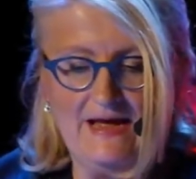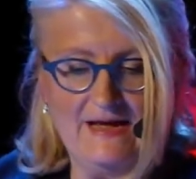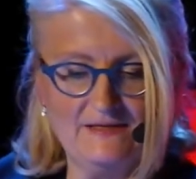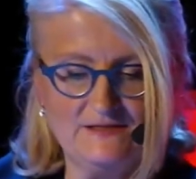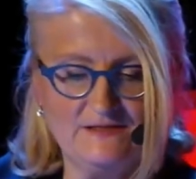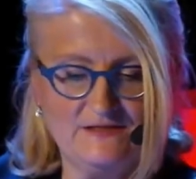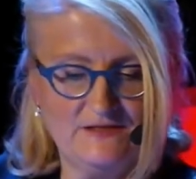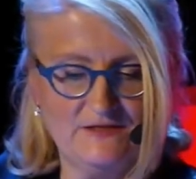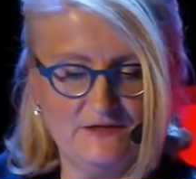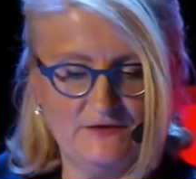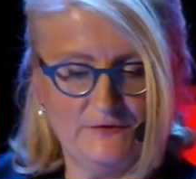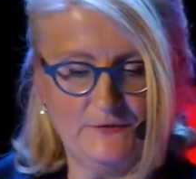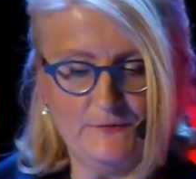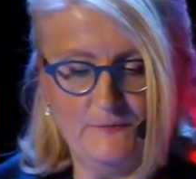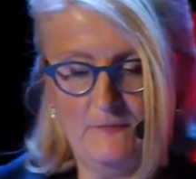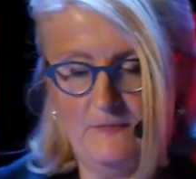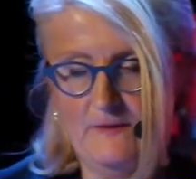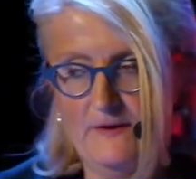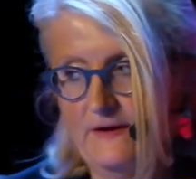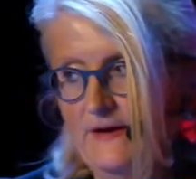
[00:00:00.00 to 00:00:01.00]
ask
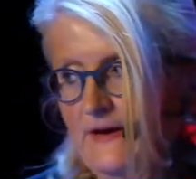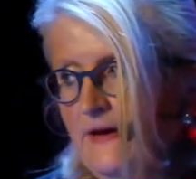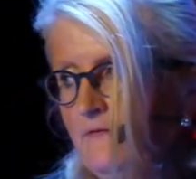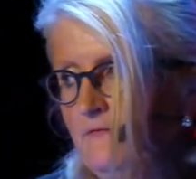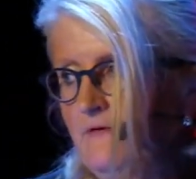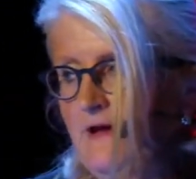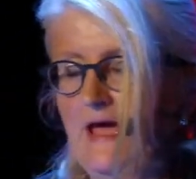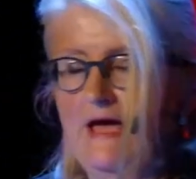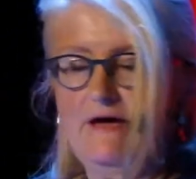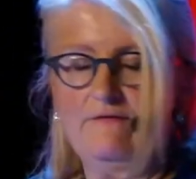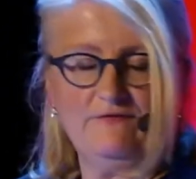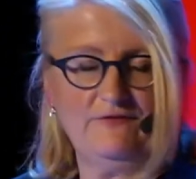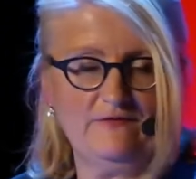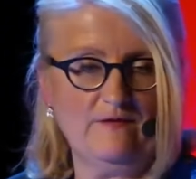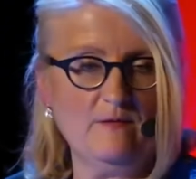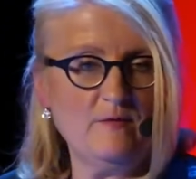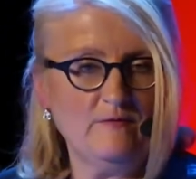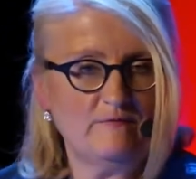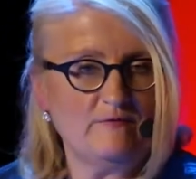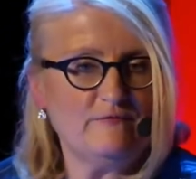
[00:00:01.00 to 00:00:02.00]
you, here we have
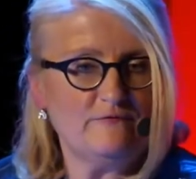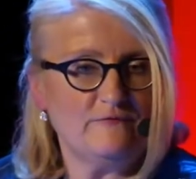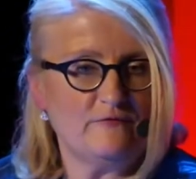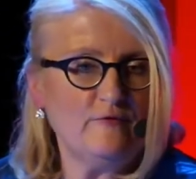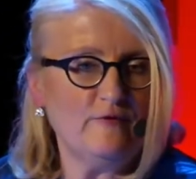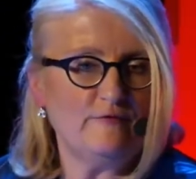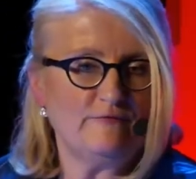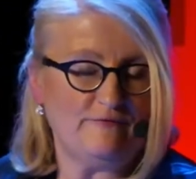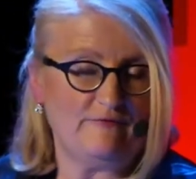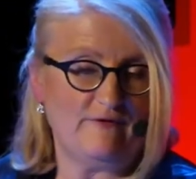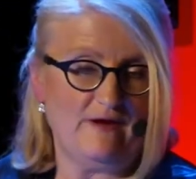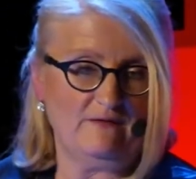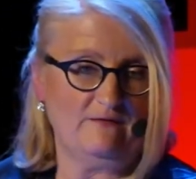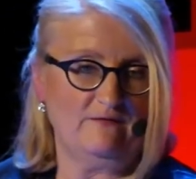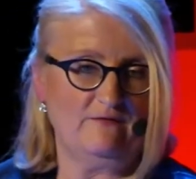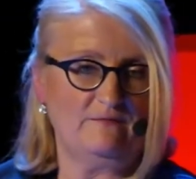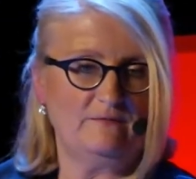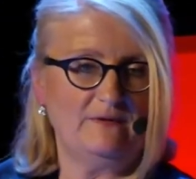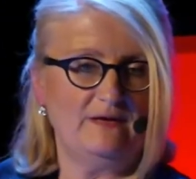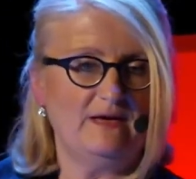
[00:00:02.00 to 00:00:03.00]
some of the
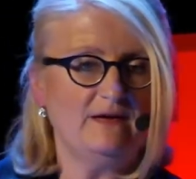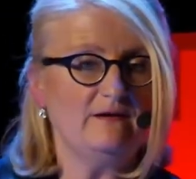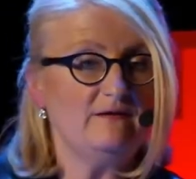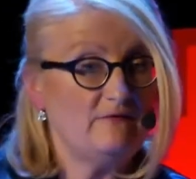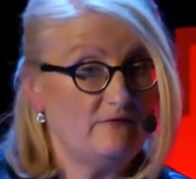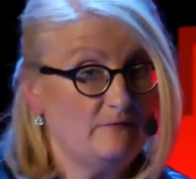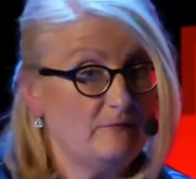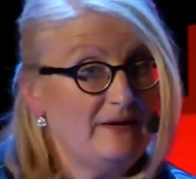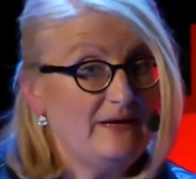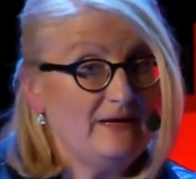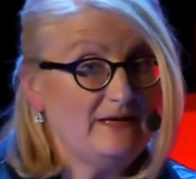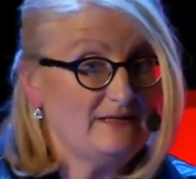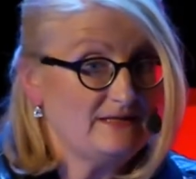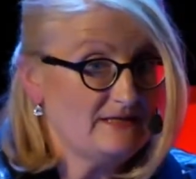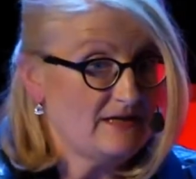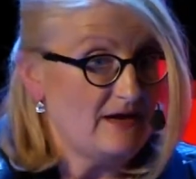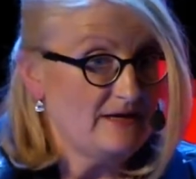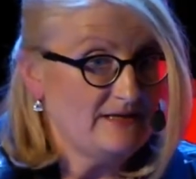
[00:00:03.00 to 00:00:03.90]
forefronts within the Swedish